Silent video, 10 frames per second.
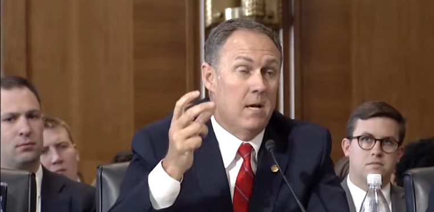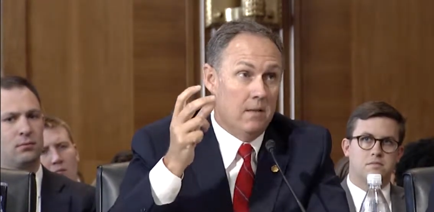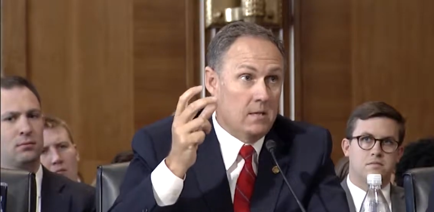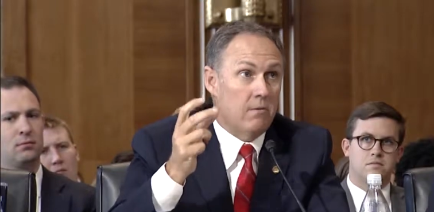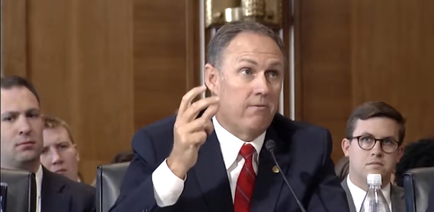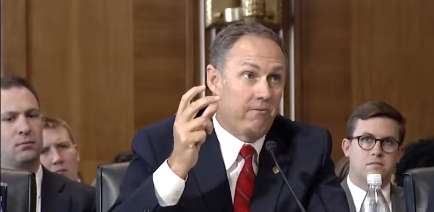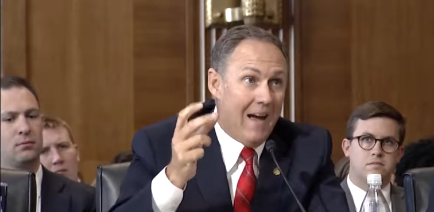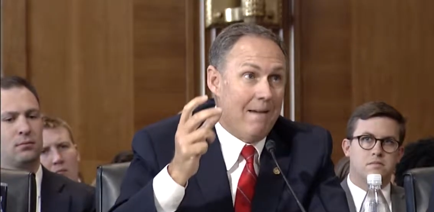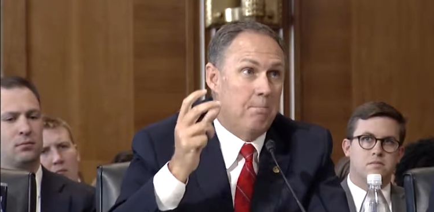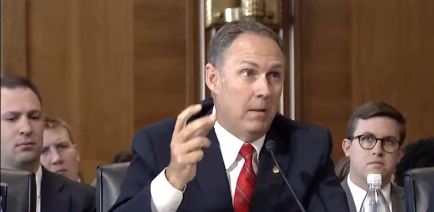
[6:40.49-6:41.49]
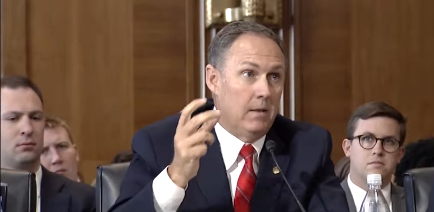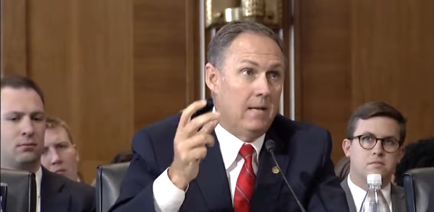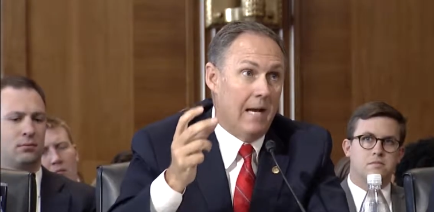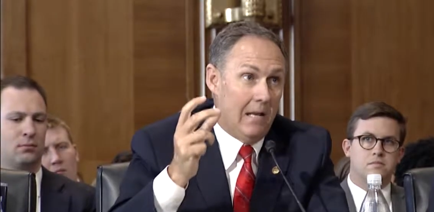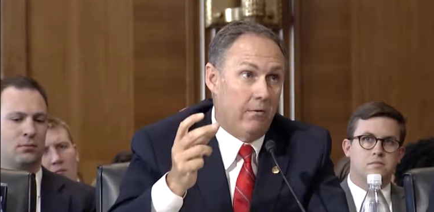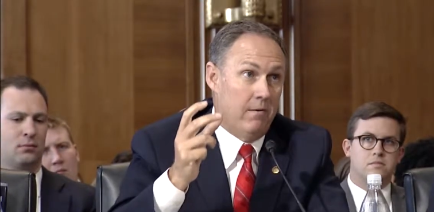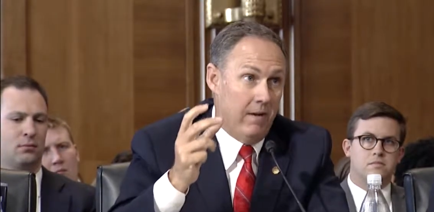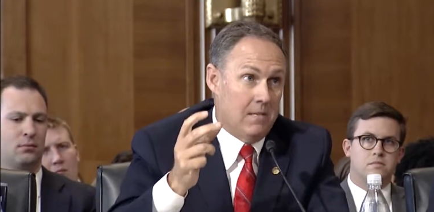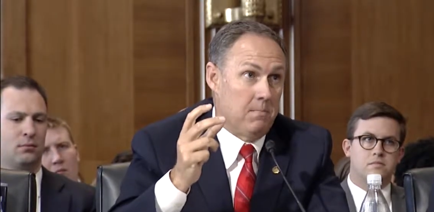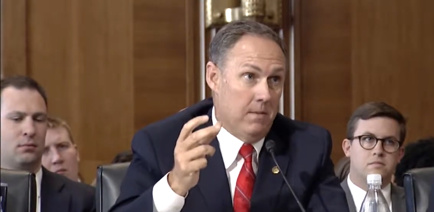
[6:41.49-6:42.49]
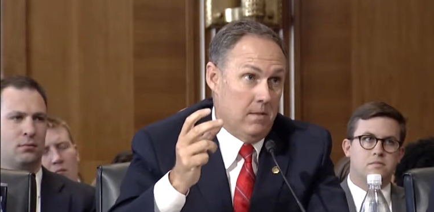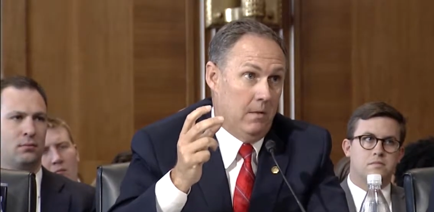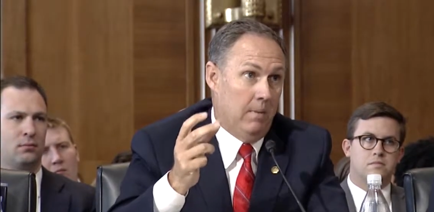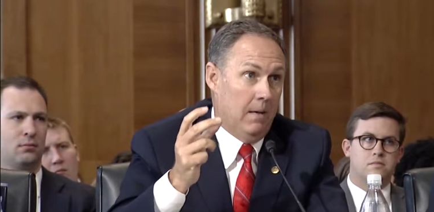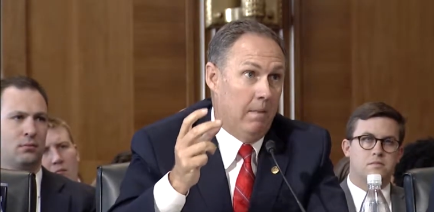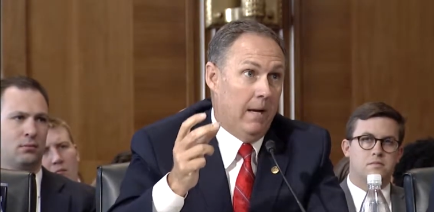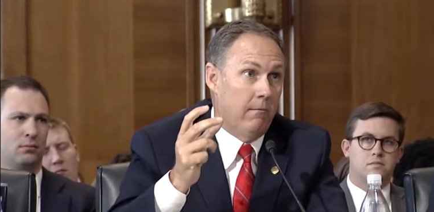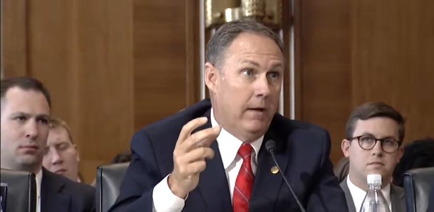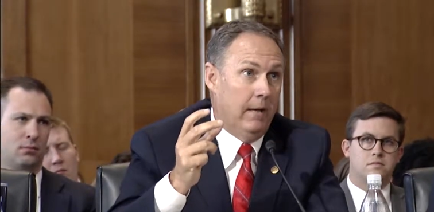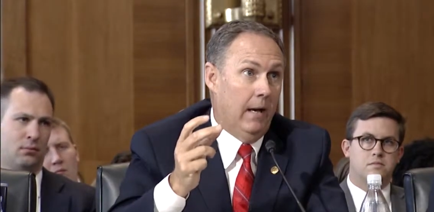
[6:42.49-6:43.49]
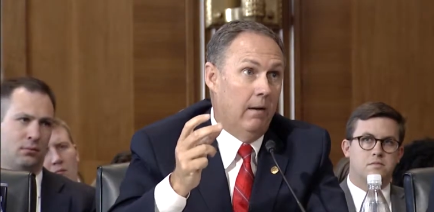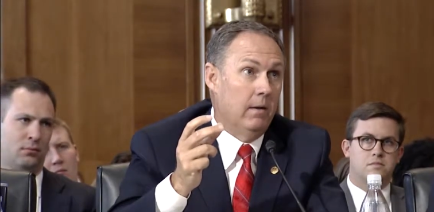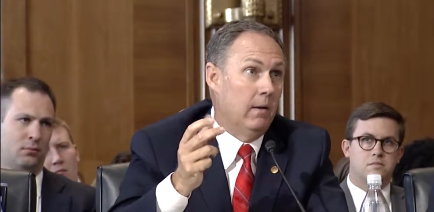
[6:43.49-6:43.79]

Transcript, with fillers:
Speaker 1: These are $5 billion investments that are being made right now.